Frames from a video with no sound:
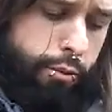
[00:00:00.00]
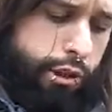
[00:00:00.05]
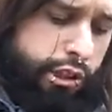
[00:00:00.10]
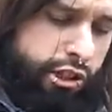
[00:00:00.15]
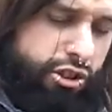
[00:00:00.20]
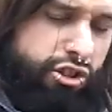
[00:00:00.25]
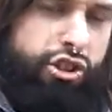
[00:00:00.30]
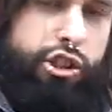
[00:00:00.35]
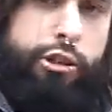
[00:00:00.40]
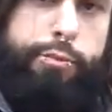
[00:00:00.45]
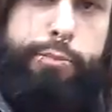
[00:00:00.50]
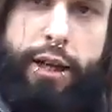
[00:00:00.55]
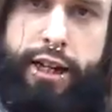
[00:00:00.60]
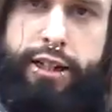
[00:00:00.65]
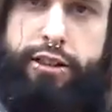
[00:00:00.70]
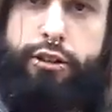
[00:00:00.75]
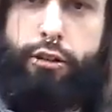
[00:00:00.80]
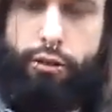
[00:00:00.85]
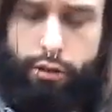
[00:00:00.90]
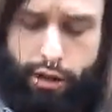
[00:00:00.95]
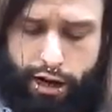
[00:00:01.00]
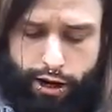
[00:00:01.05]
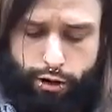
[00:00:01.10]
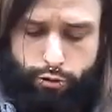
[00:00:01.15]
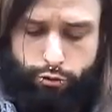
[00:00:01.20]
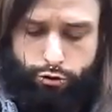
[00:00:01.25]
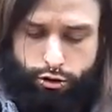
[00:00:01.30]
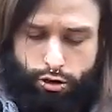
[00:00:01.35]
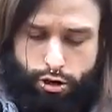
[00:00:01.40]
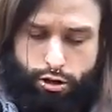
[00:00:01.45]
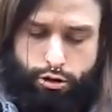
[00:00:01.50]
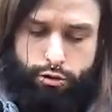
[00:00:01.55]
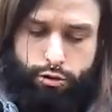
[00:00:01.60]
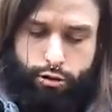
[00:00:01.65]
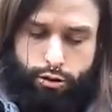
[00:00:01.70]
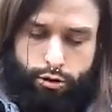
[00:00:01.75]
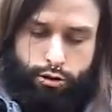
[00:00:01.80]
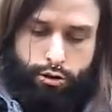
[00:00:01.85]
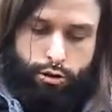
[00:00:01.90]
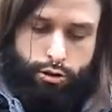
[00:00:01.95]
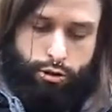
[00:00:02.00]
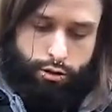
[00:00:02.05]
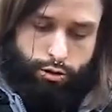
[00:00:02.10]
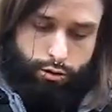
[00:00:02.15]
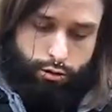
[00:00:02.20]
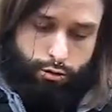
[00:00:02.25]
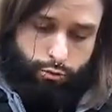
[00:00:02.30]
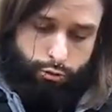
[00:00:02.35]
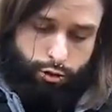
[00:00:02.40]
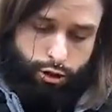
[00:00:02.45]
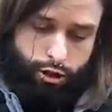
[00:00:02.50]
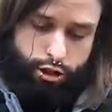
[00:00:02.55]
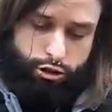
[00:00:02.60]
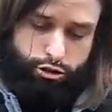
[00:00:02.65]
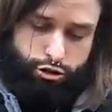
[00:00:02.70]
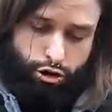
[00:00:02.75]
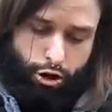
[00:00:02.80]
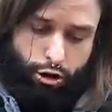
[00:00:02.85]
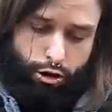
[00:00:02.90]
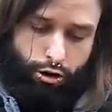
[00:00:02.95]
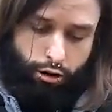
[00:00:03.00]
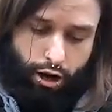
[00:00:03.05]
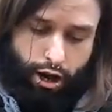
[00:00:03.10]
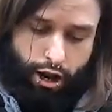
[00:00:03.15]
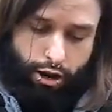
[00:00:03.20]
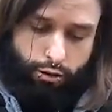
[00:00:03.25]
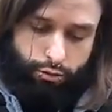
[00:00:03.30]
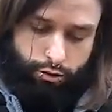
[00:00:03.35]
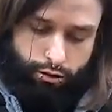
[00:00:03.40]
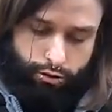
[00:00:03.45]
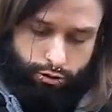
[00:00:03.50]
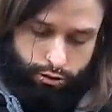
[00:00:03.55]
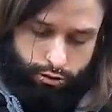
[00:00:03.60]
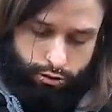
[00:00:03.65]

We're gonna spend her out, dude. We're gonna turn her out.